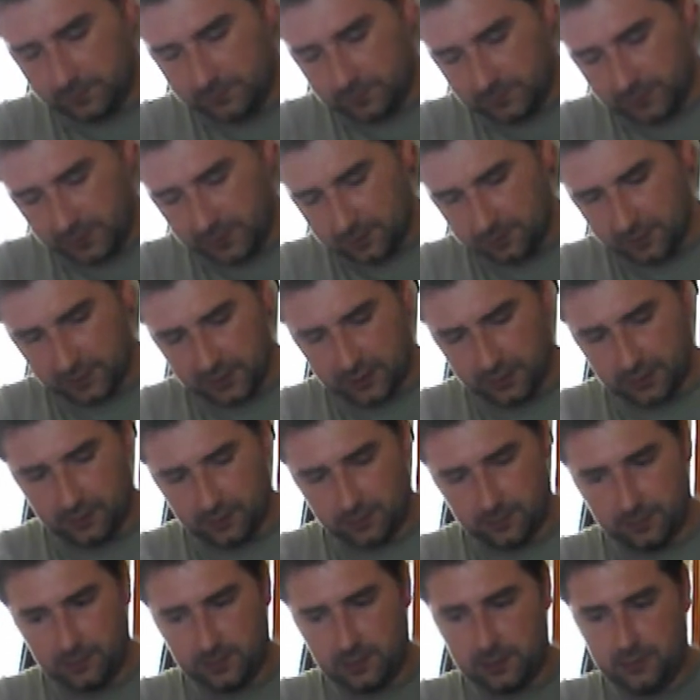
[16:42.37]
There we
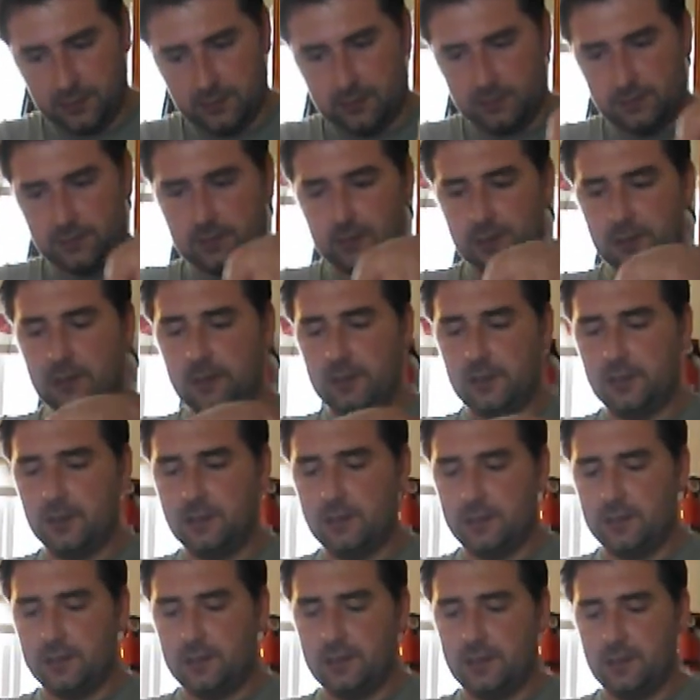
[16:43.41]
go.
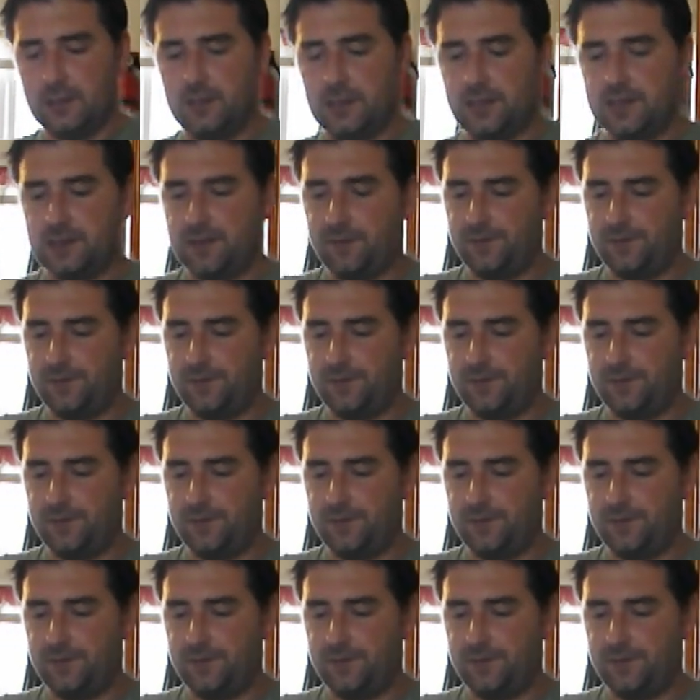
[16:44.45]
There's